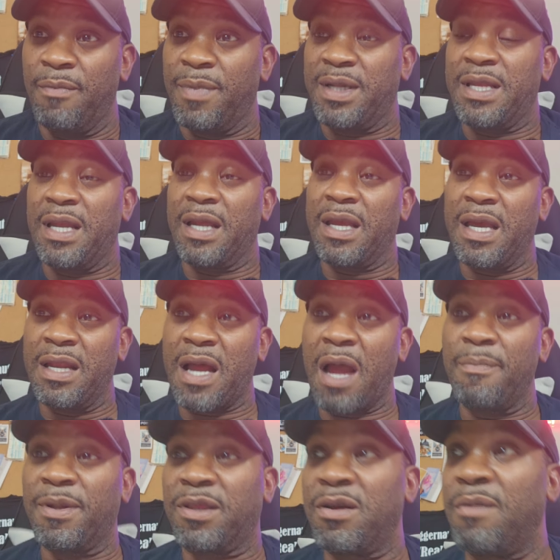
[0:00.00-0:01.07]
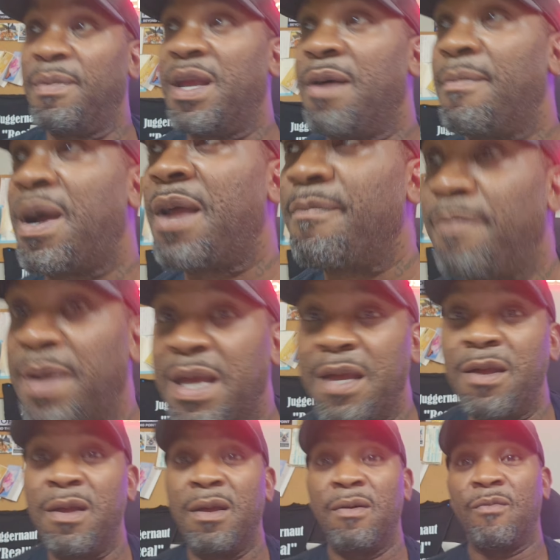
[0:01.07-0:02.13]
But then again, hypothermia might
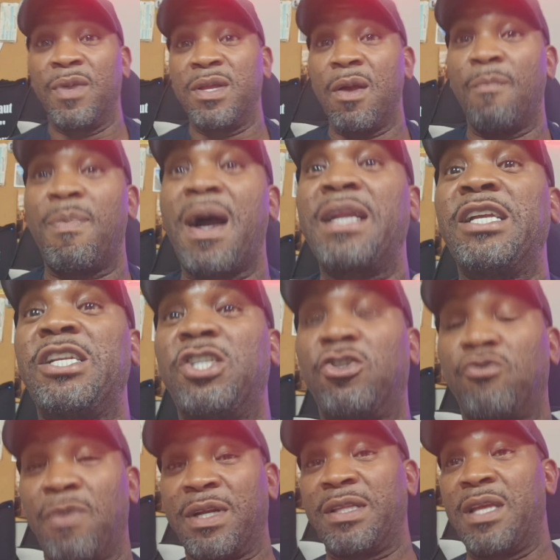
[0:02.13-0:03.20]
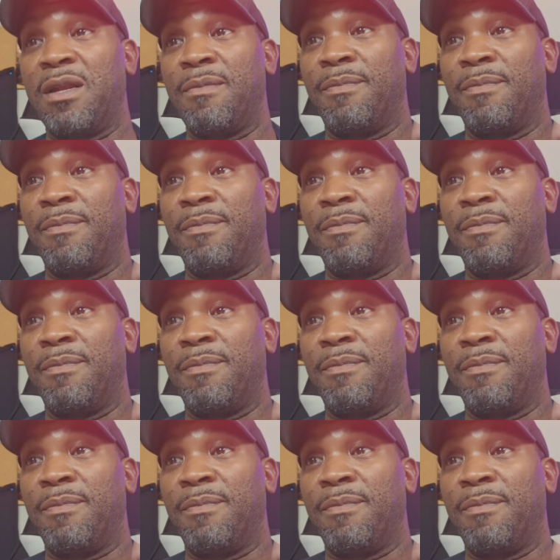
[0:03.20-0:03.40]
be when your body's tricked into